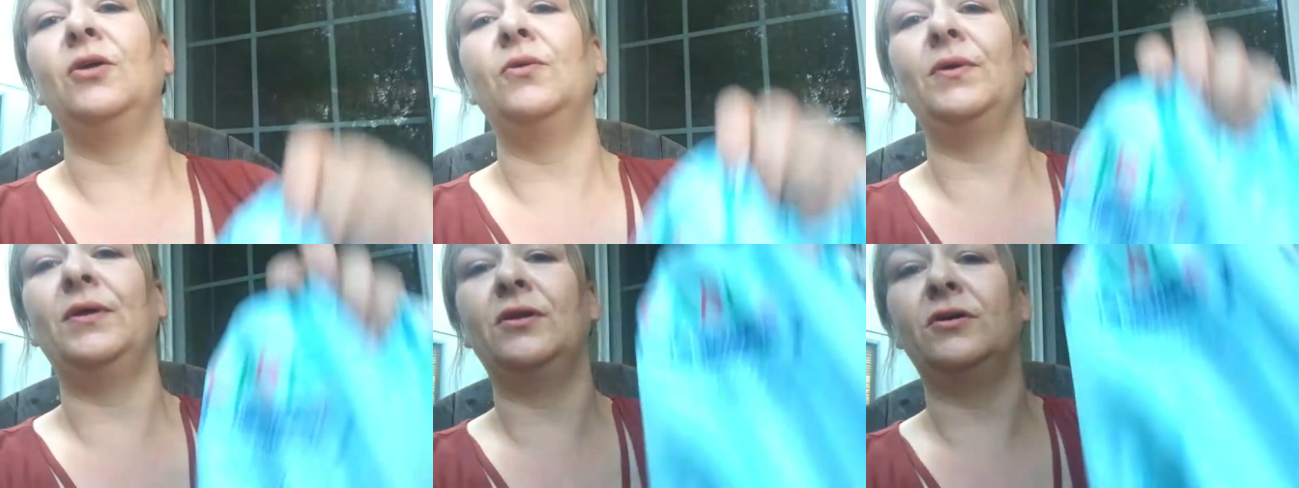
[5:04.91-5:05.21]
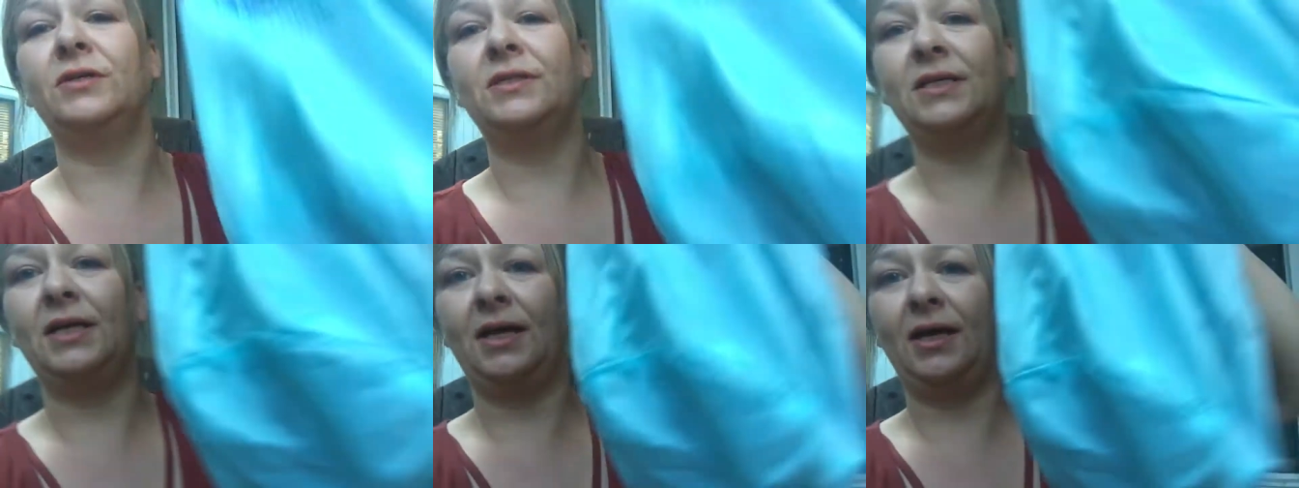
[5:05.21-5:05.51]
You
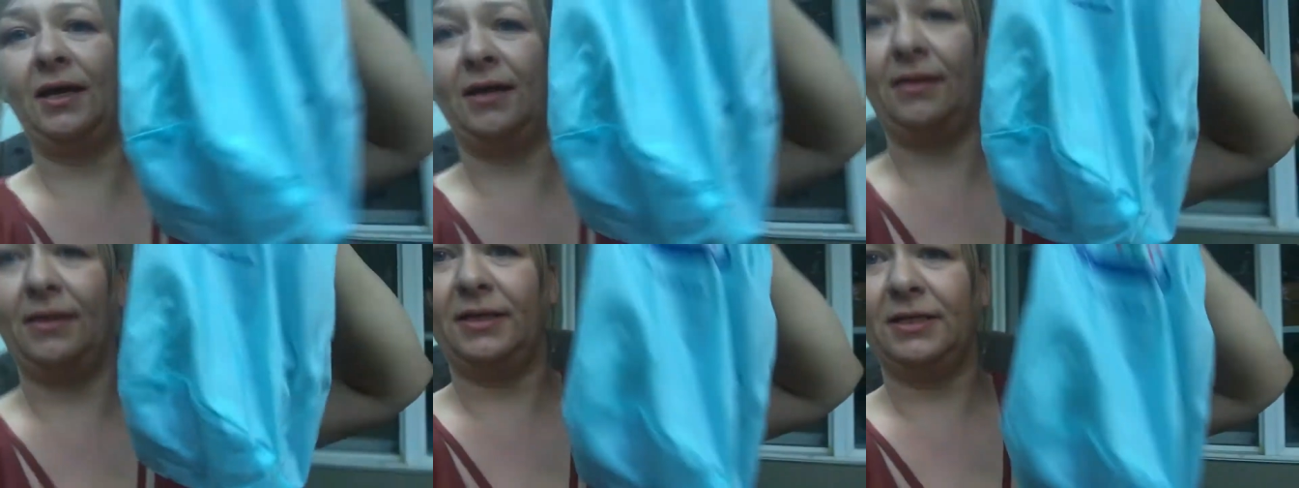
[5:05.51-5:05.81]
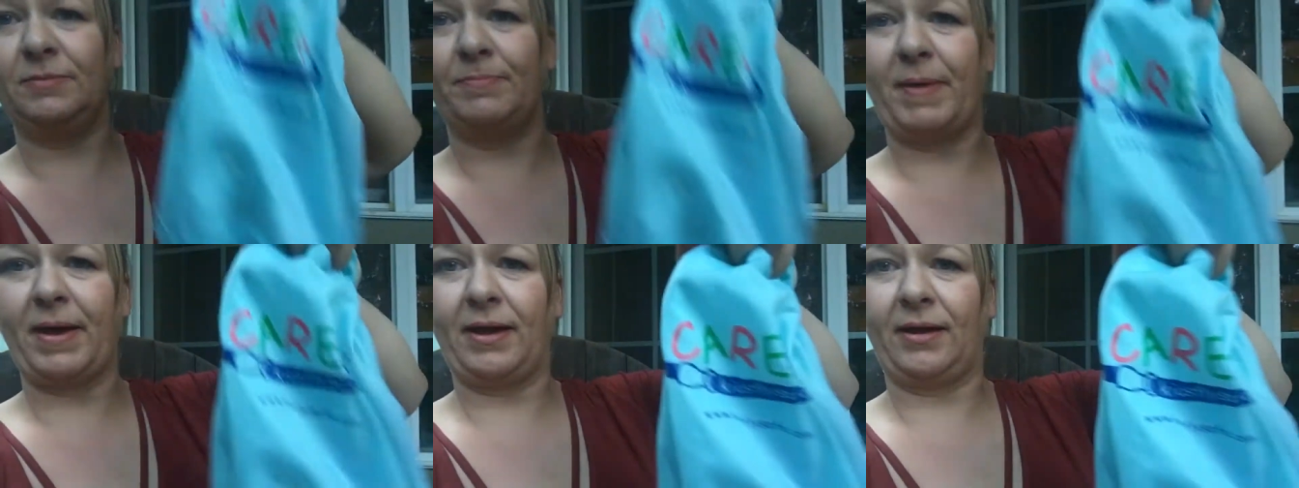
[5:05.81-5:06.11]
either see it in
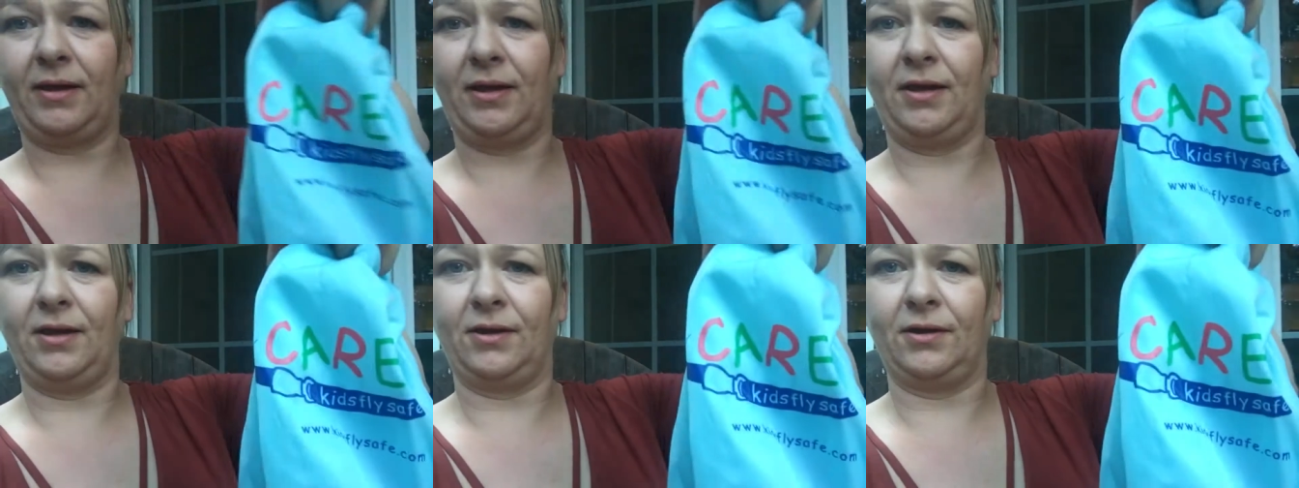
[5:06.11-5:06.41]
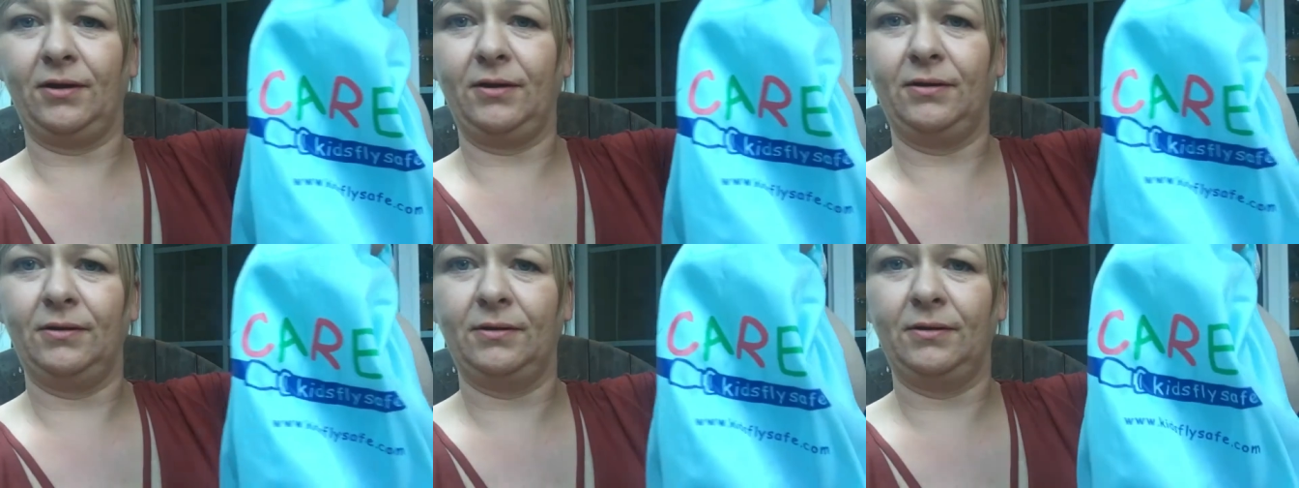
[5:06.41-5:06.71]
this bag
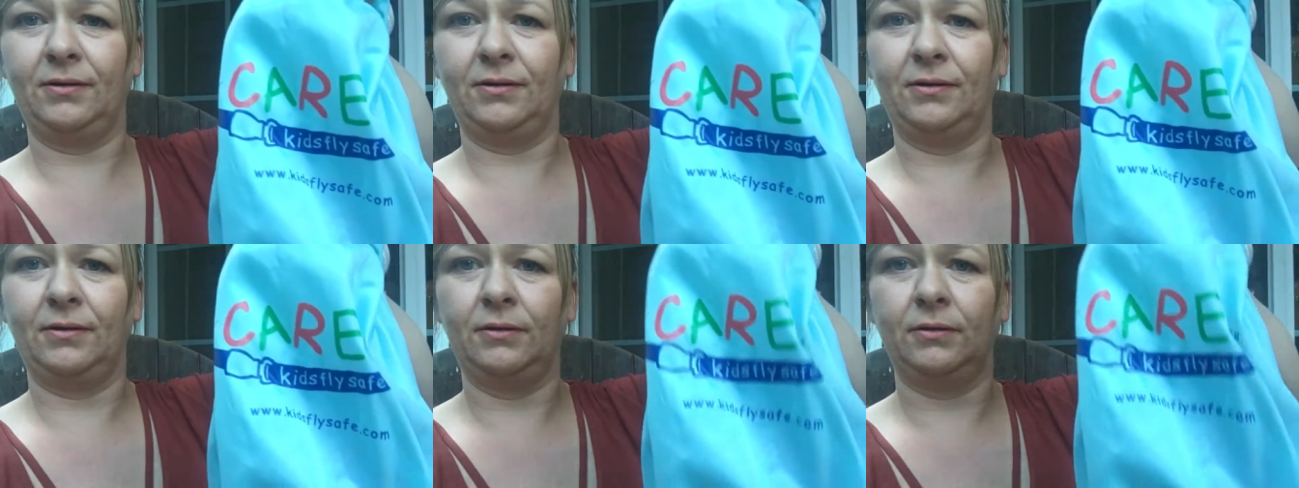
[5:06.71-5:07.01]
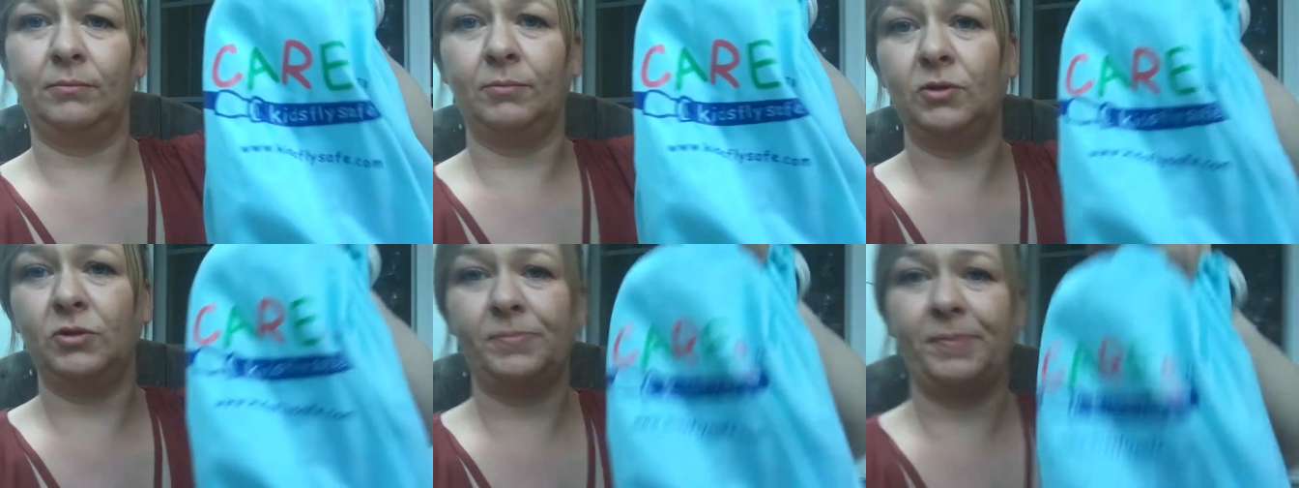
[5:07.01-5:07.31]
here.
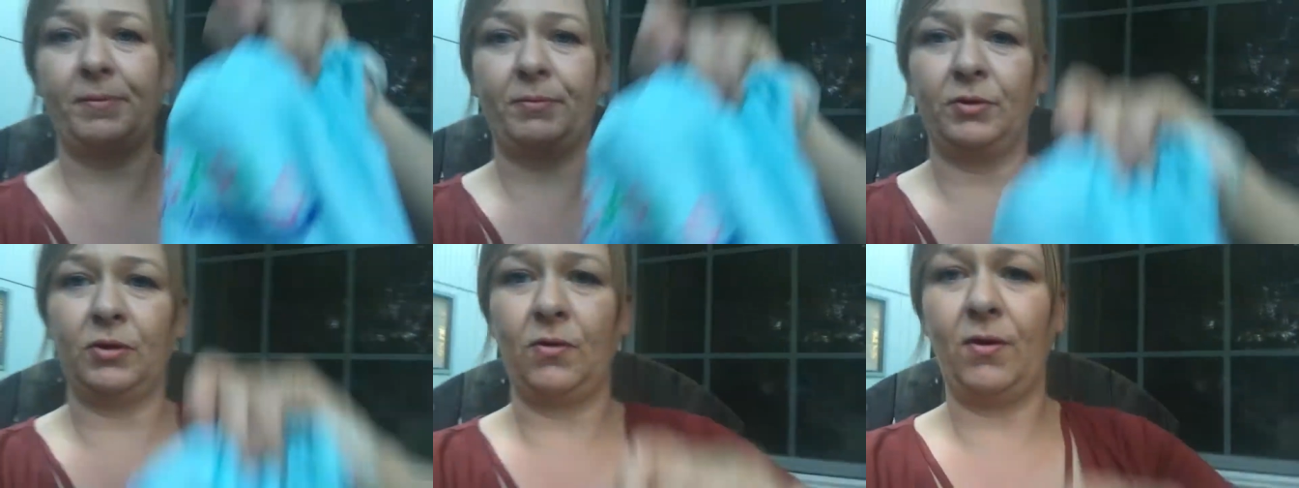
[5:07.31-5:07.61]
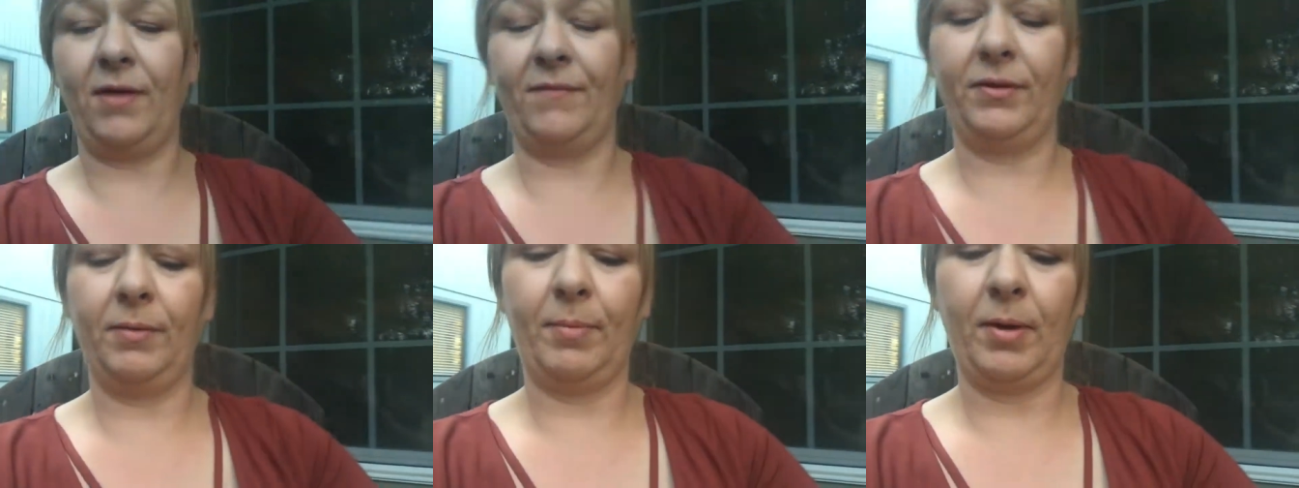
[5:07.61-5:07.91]
Most people
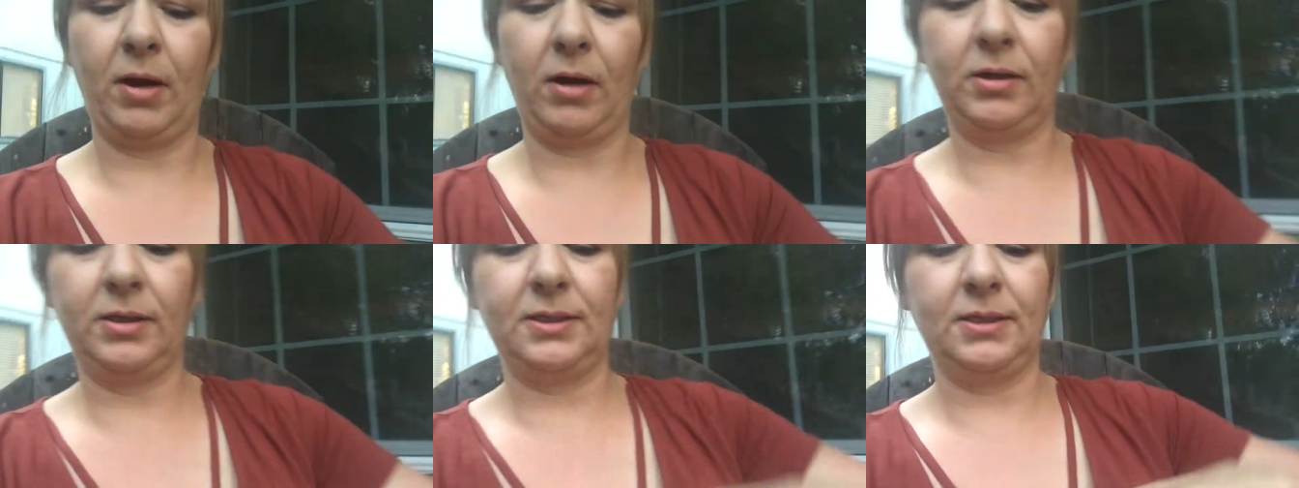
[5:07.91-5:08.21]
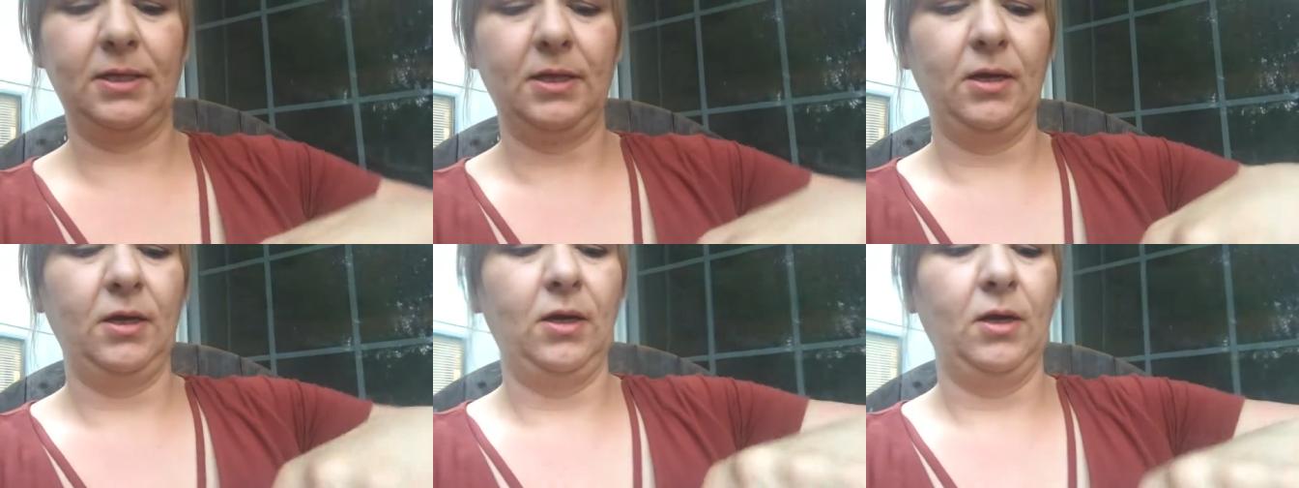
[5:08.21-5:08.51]
don't have the box.